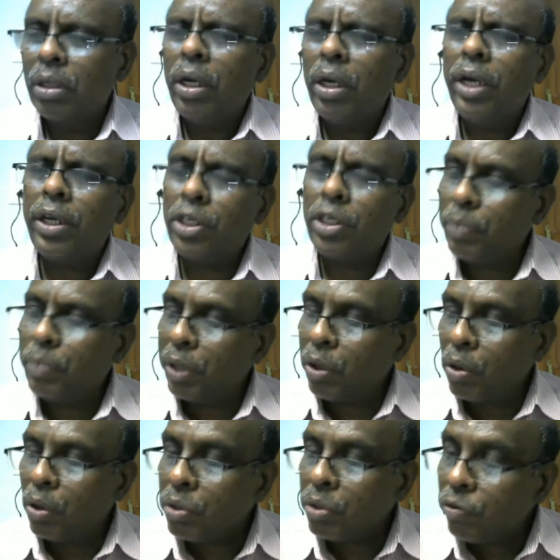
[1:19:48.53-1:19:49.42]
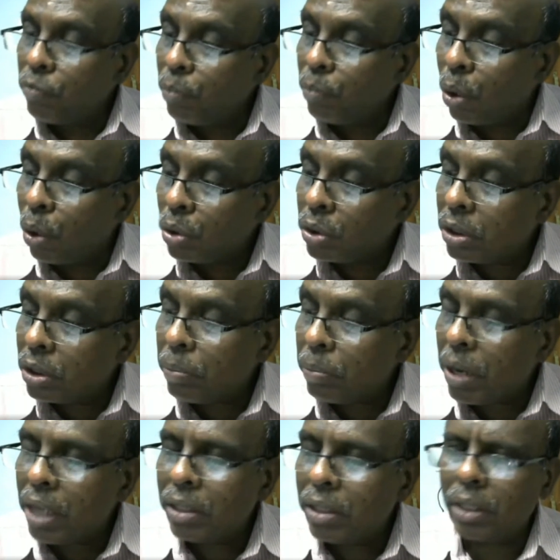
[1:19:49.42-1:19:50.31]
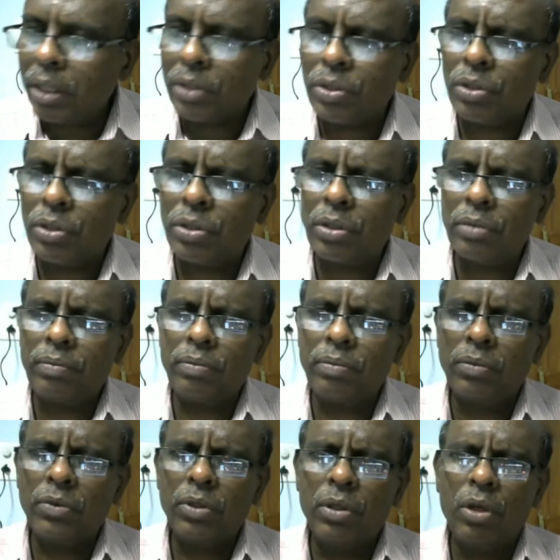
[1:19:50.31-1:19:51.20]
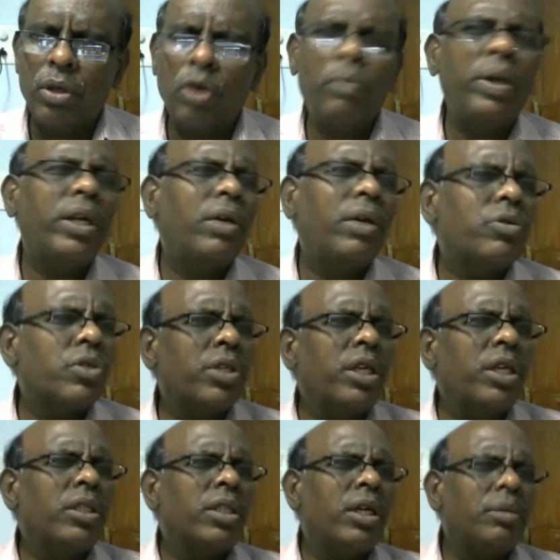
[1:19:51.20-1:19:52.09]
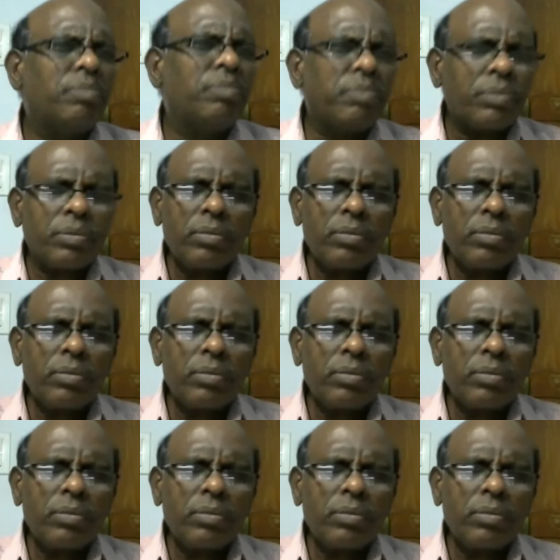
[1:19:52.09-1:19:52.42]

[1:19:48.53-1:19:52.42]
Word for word: it is because of both the parties you might have seen the